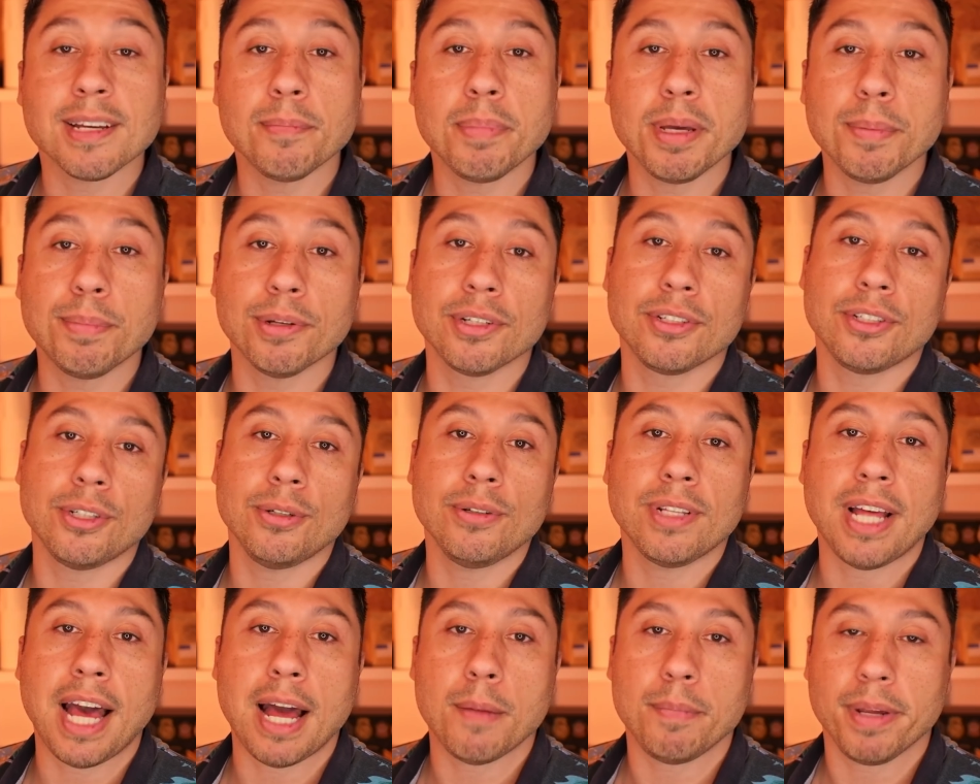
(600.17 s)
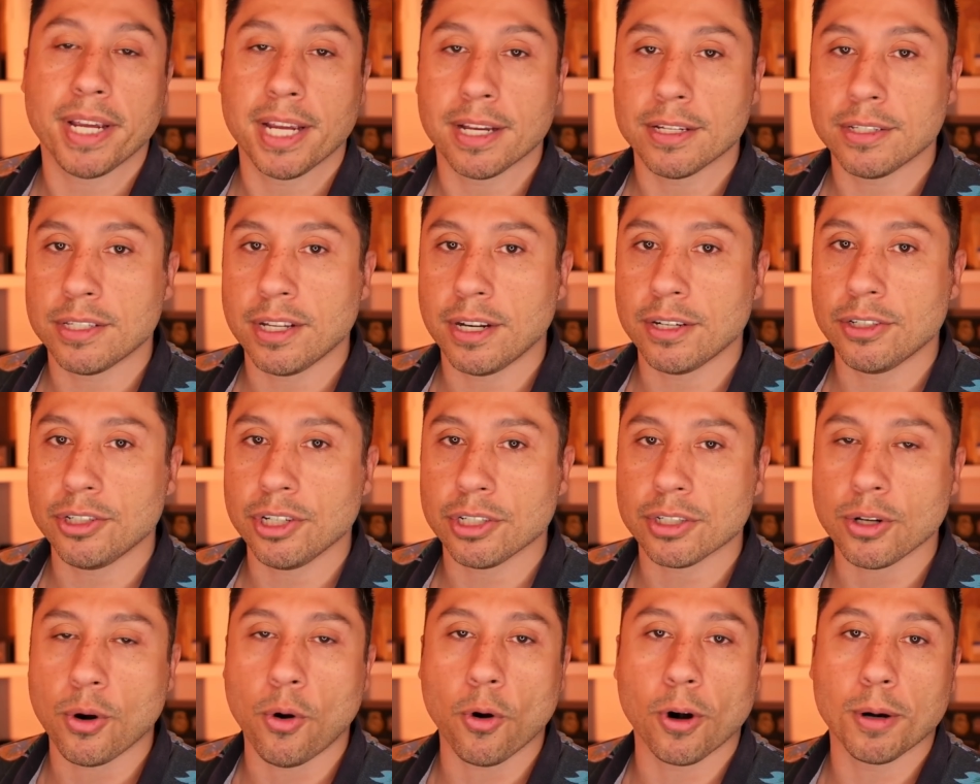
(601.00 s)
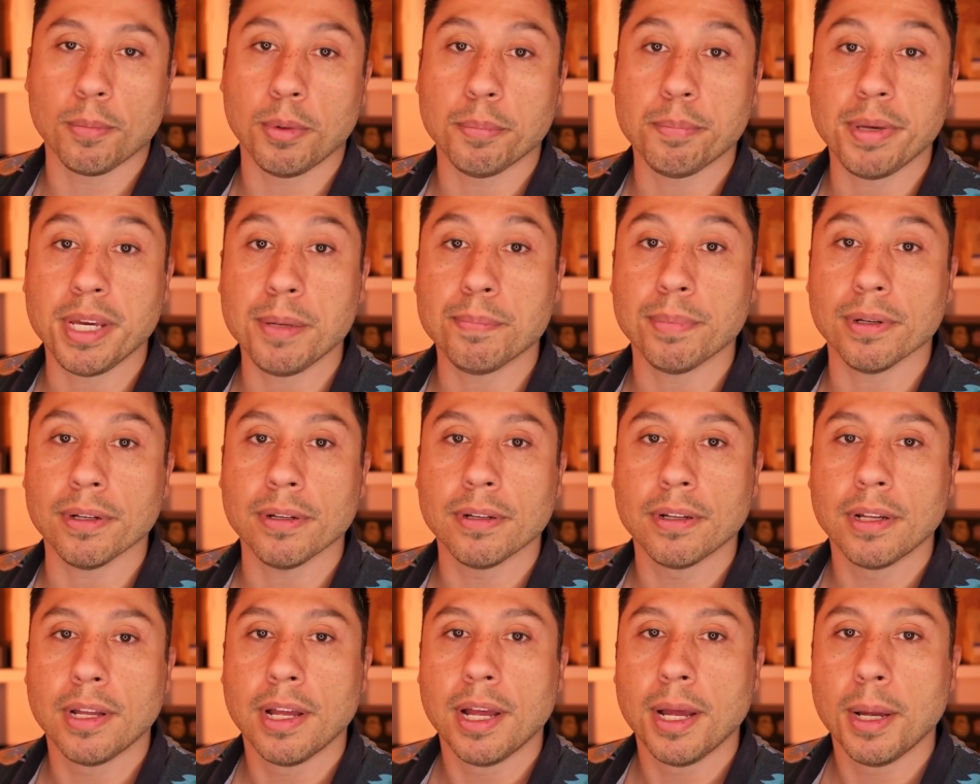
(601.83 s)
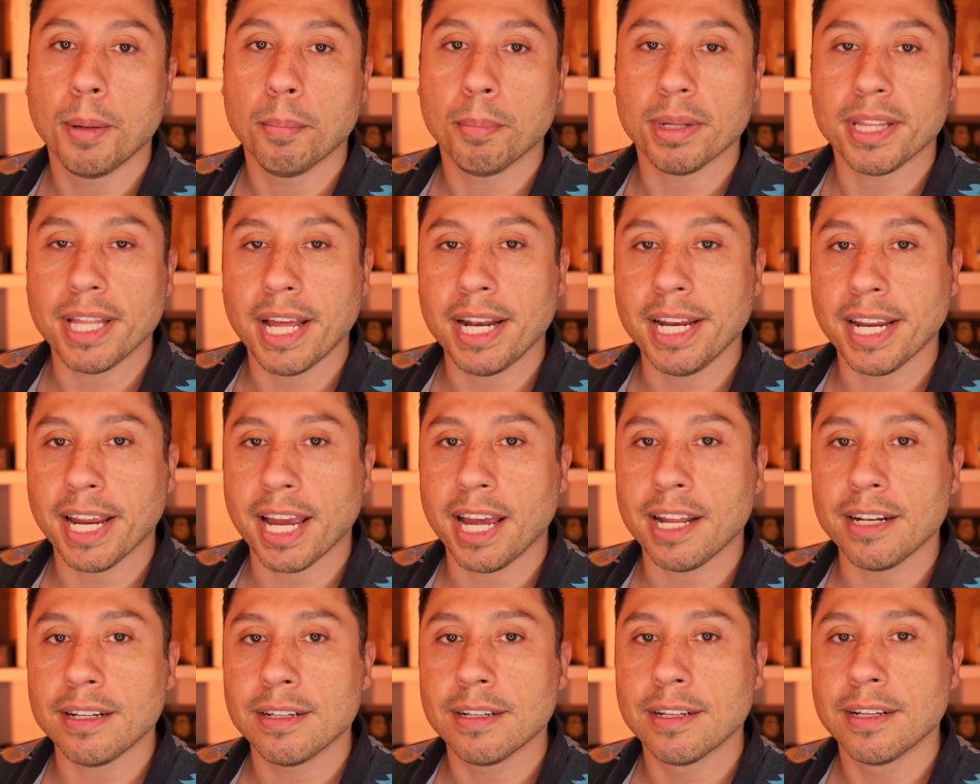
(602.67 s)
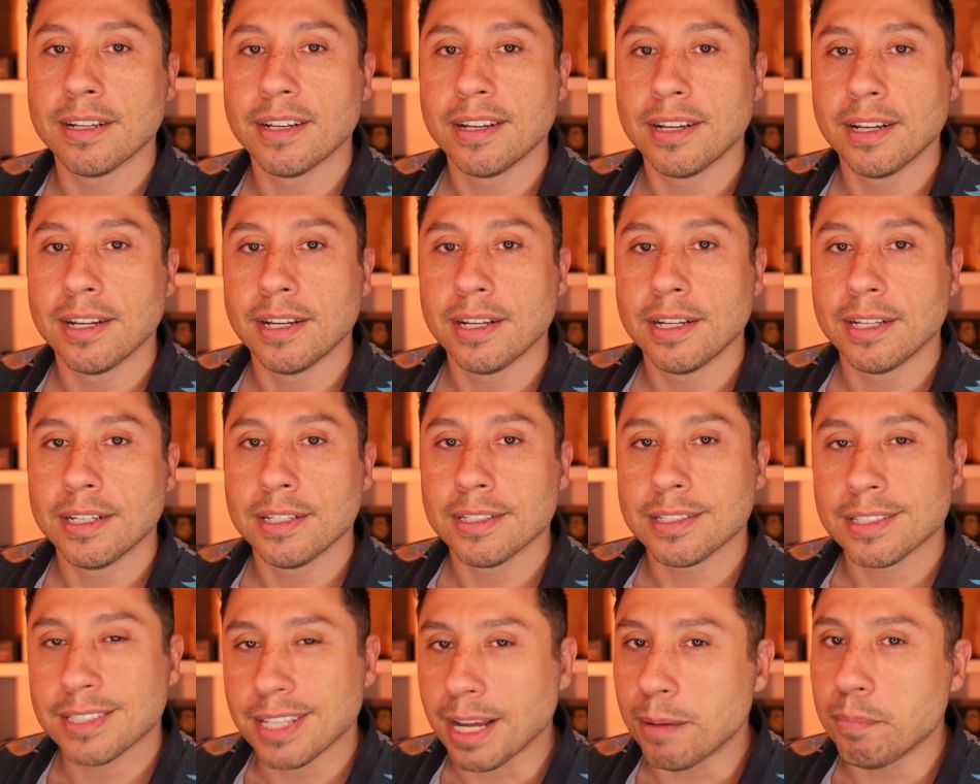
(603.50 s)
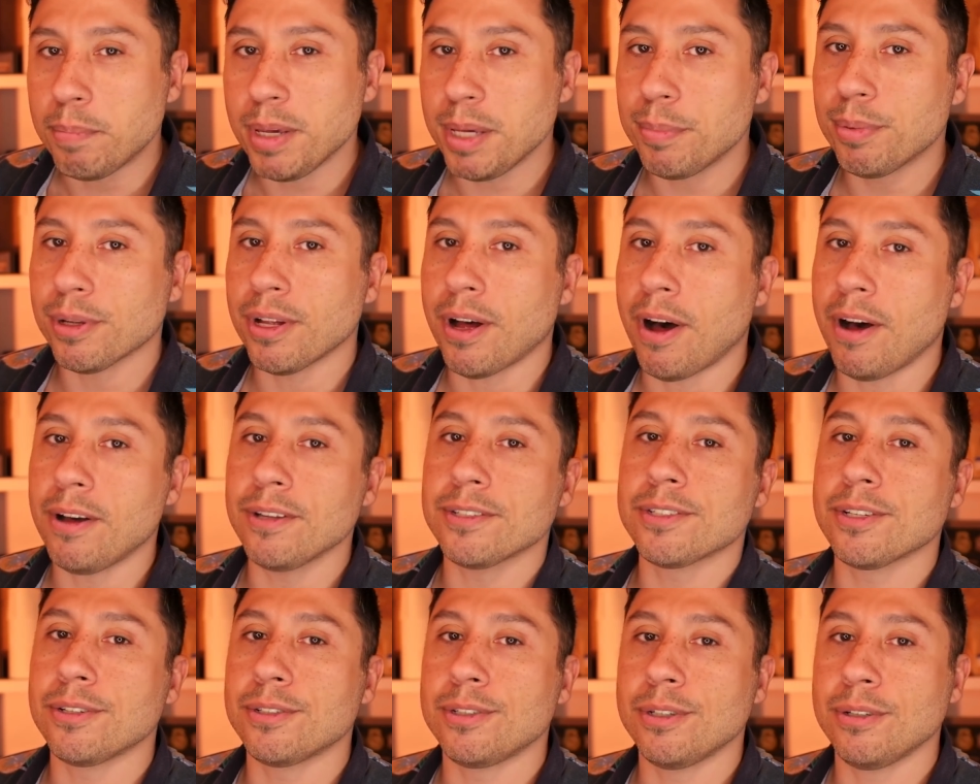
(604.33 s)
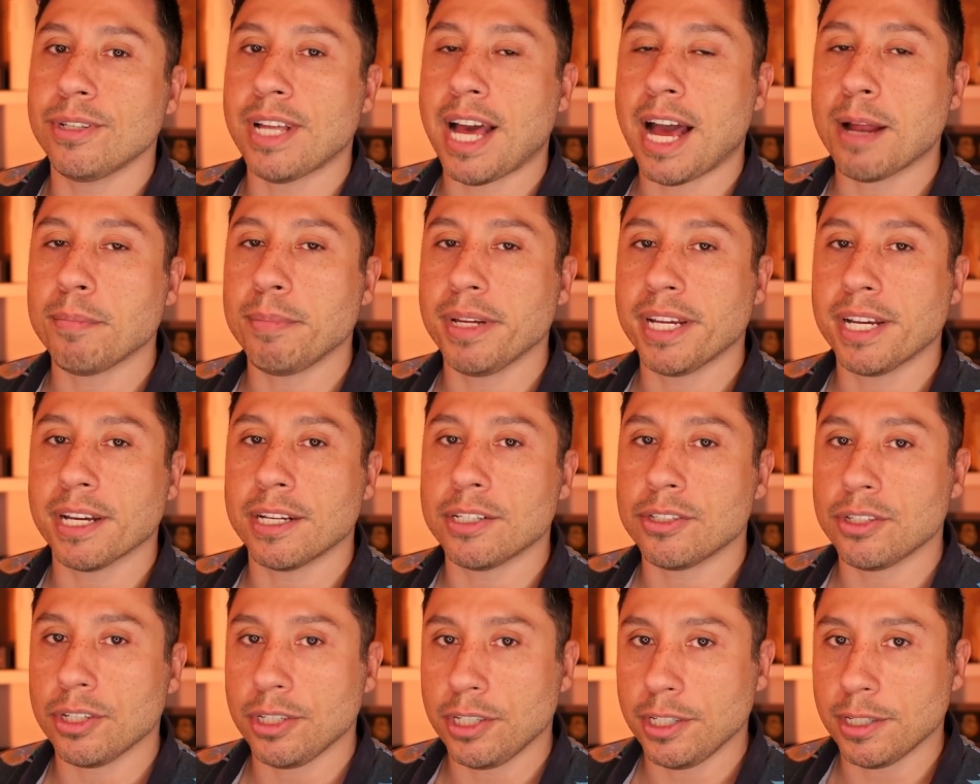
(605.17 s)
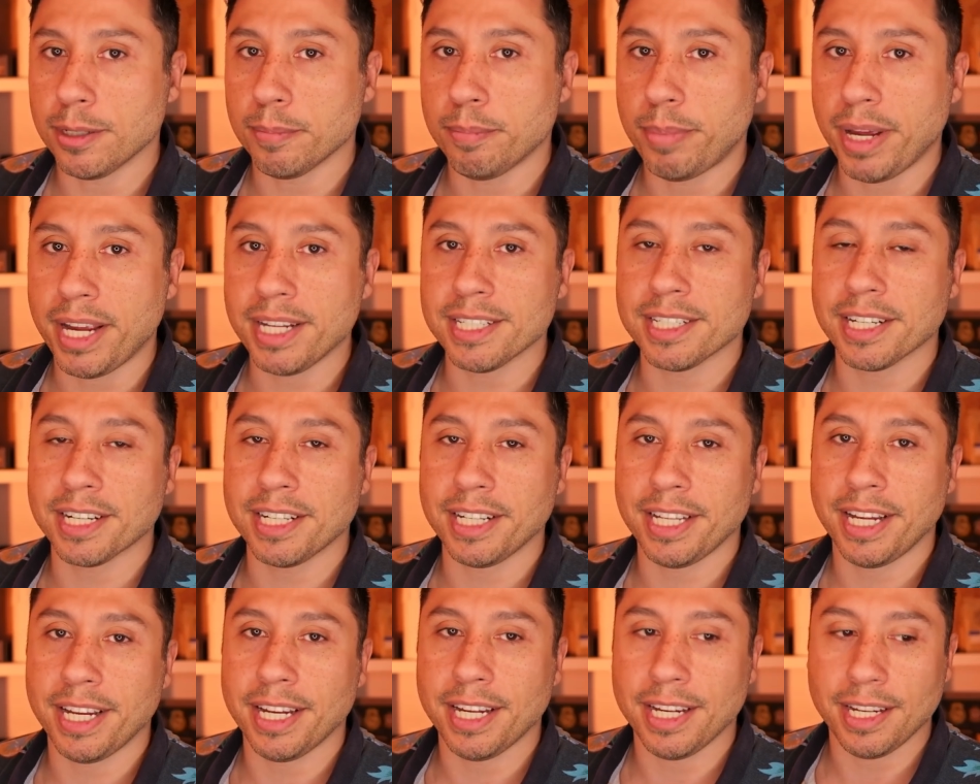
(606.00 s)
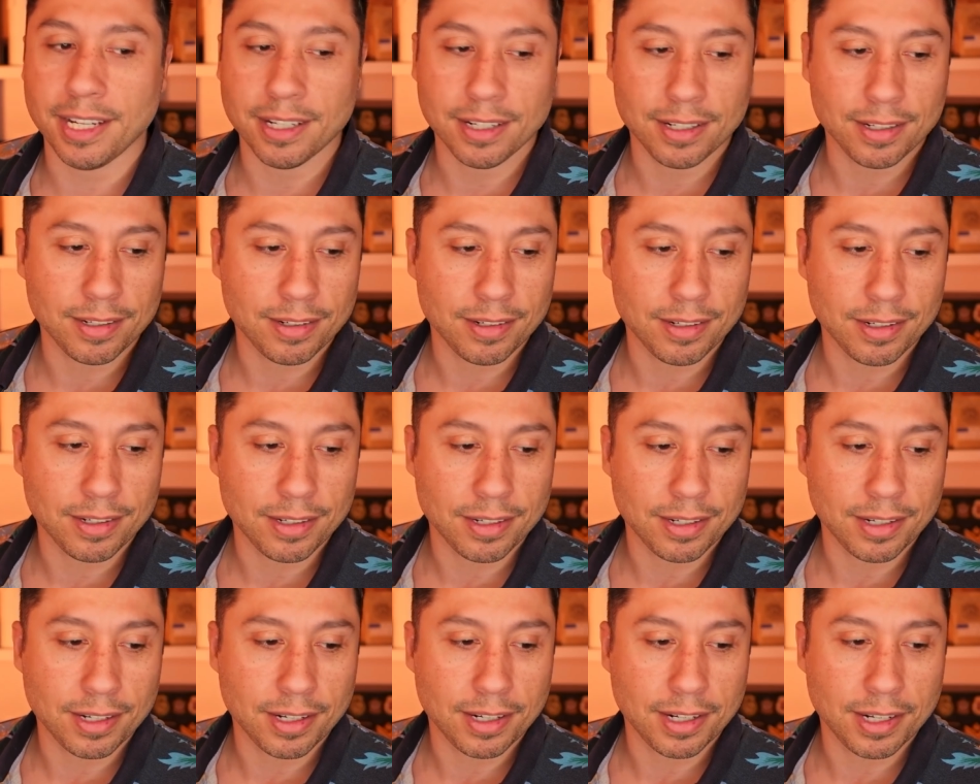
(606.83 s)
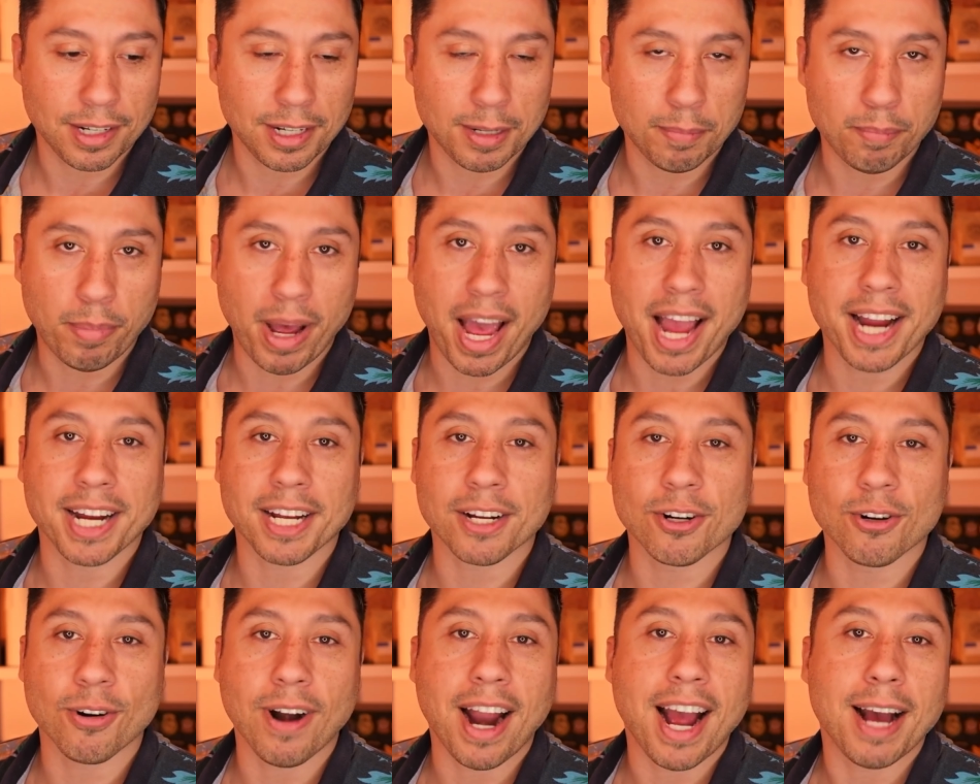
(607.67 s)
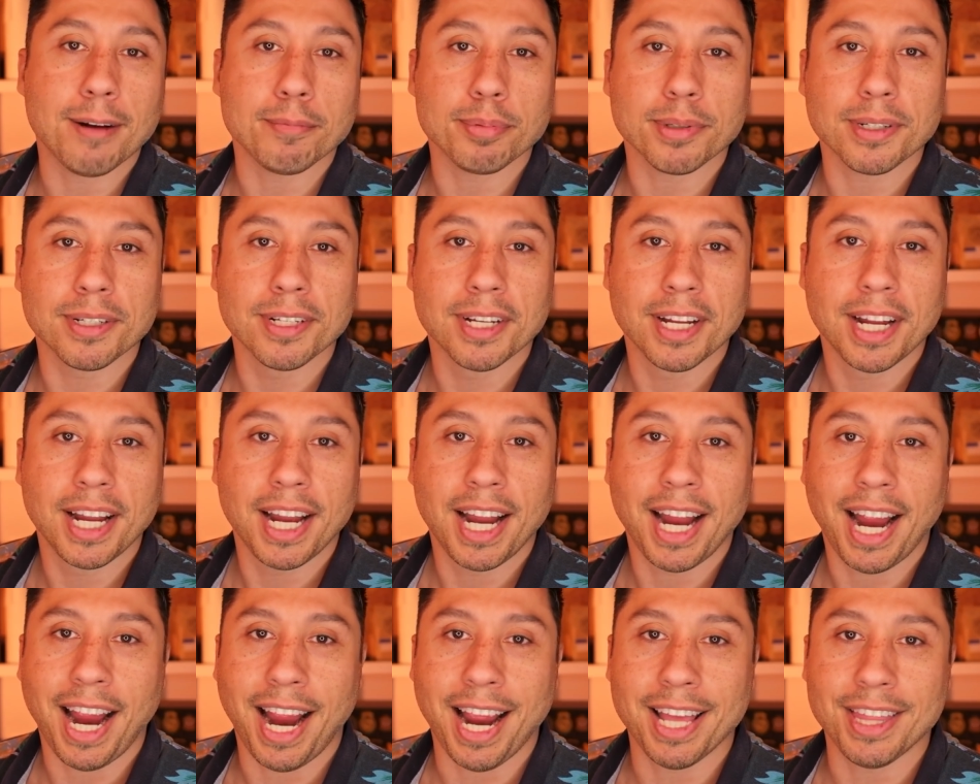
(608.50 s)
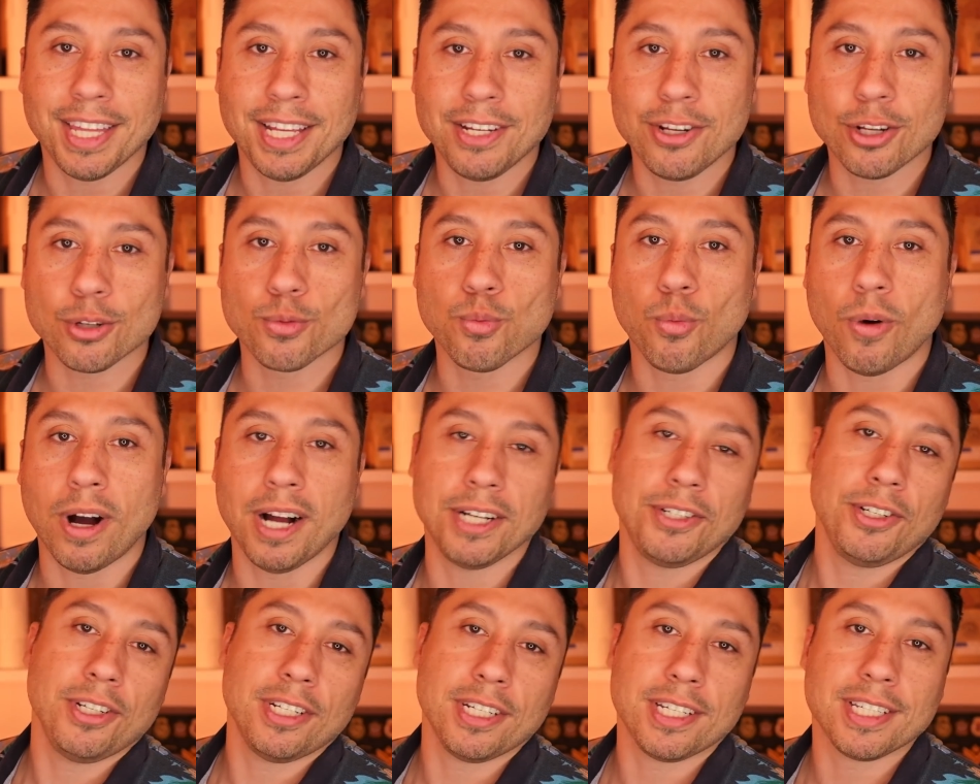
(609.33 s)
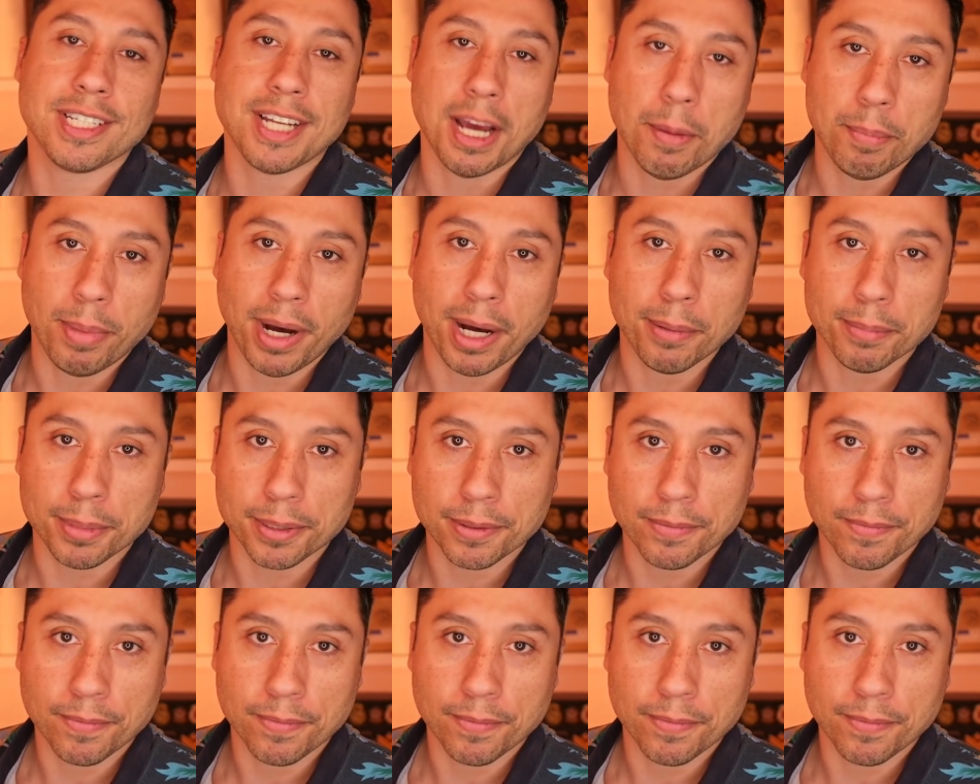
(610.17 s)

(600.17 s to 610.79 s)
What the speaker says: people do that because they're just horrible people. But then again, some people also do that because you're basically a bag of crap and they just want you to step up.